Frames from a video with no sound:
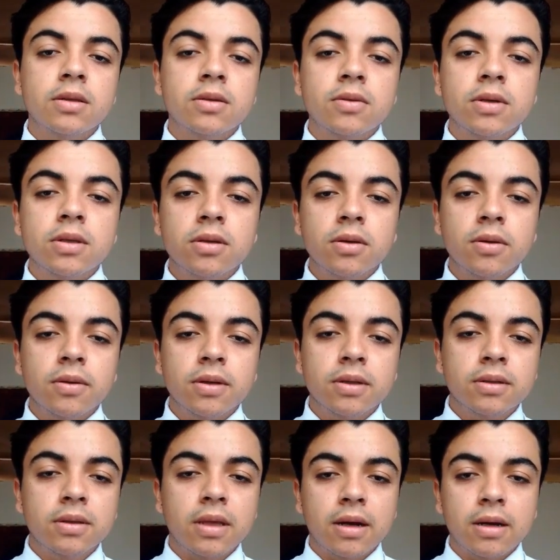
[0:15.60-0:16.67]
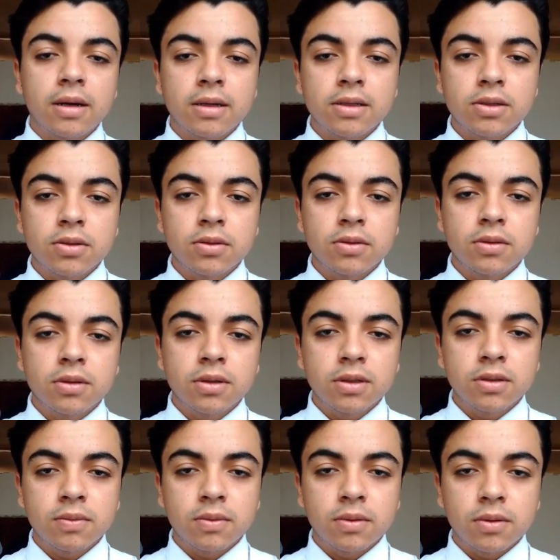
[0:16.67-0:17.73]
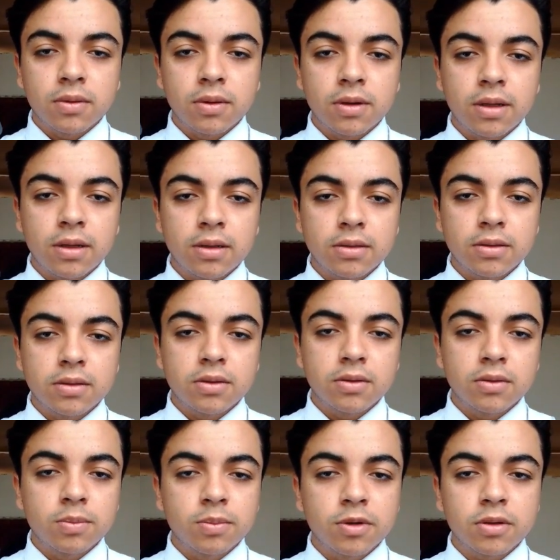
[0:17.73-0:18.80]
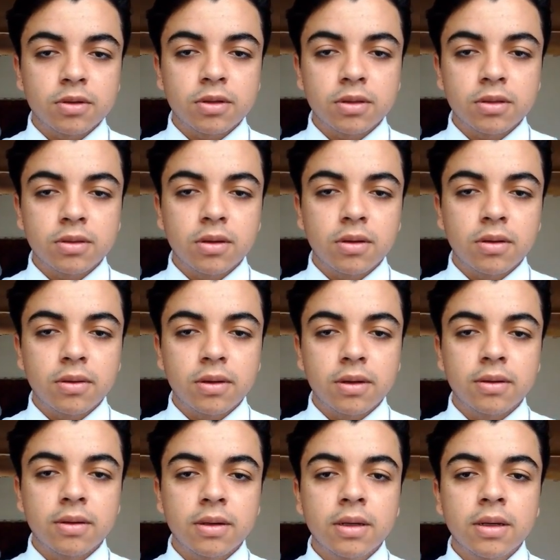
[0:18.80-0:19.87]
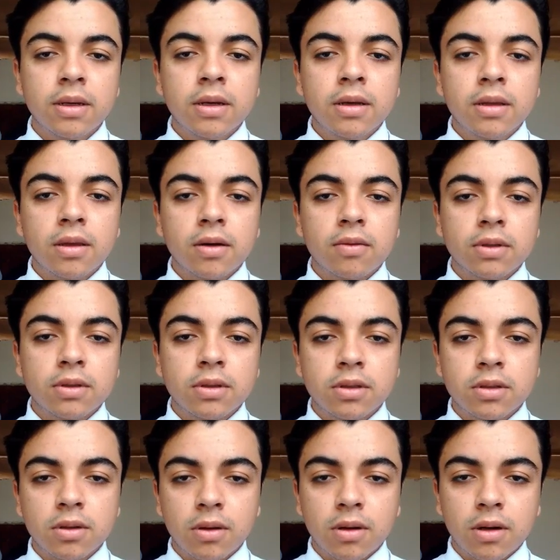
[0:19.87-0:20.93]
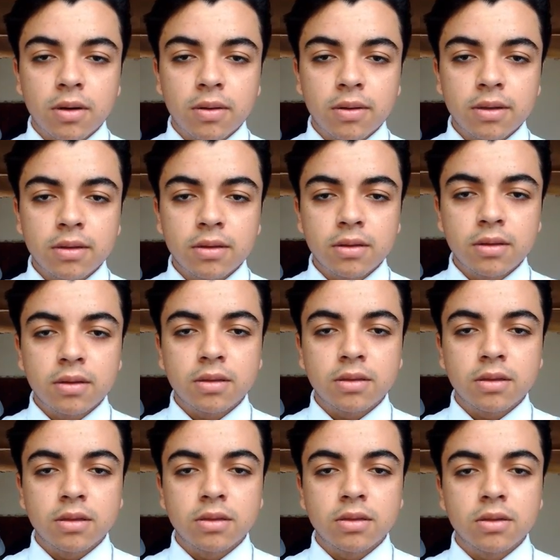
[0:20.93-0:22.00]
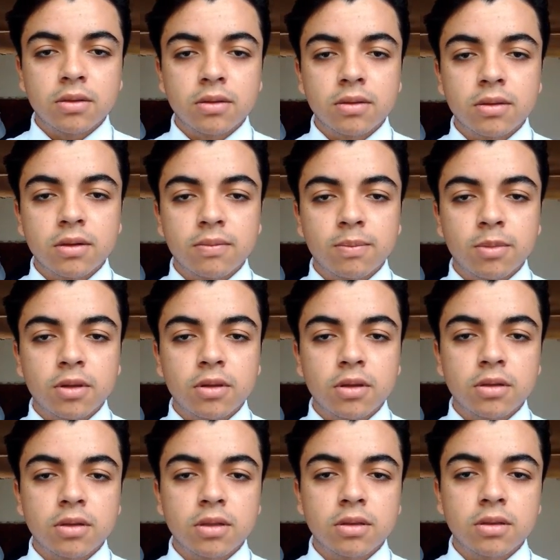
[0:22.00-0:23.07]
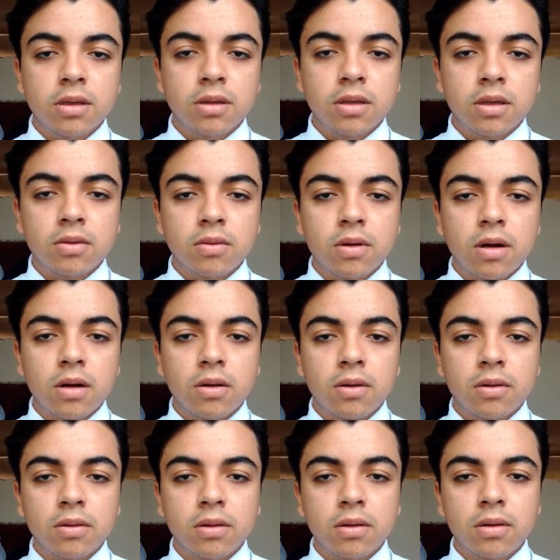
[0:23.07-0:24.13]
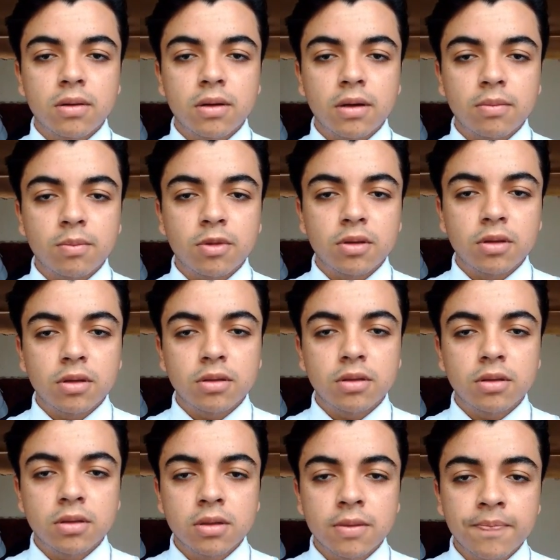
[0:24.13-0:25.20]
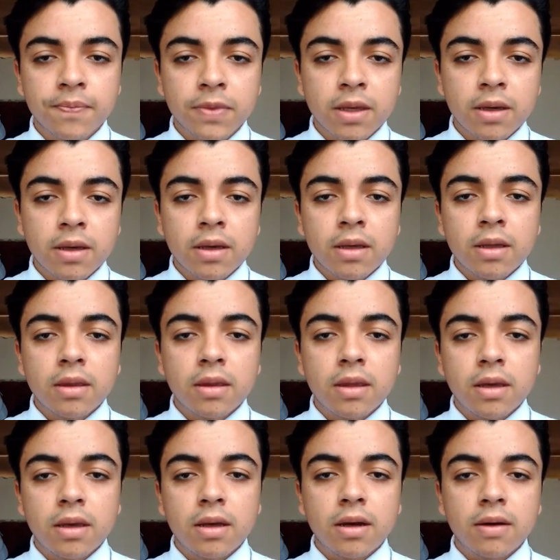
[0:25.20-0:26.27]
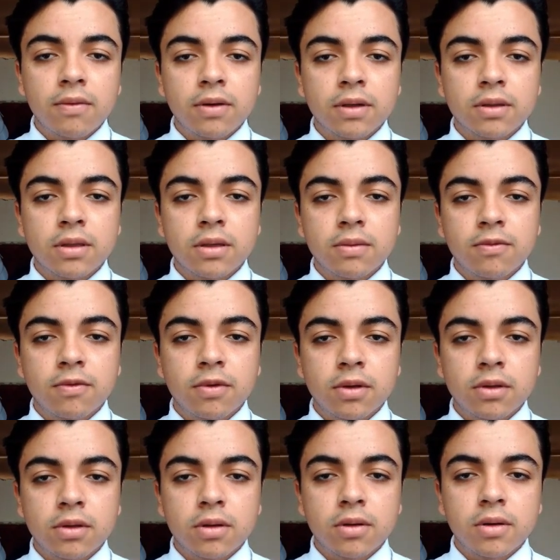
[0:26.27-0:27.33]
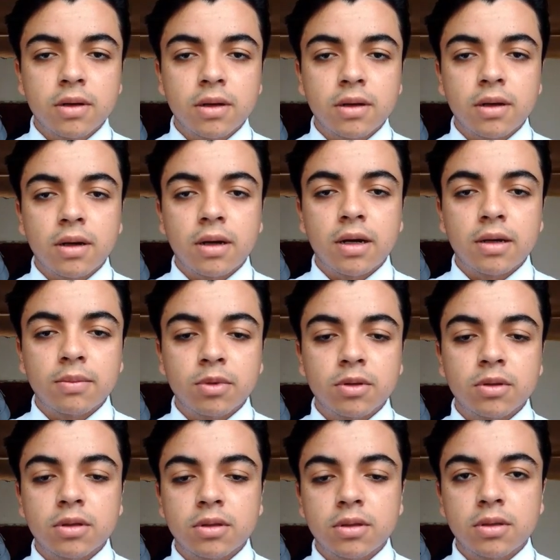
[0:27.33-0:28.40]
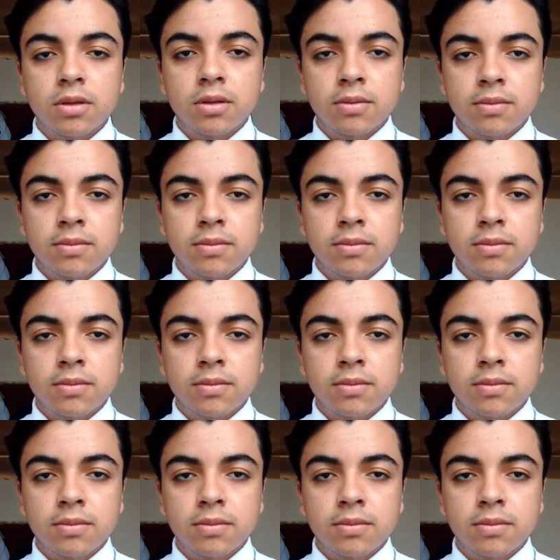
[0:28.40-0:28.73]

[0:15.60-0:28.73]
three theories that I choose is for L2 process learning, the acquisition learning distinction hypothesis, the natural order hypothesis, the affective filter hypothesis.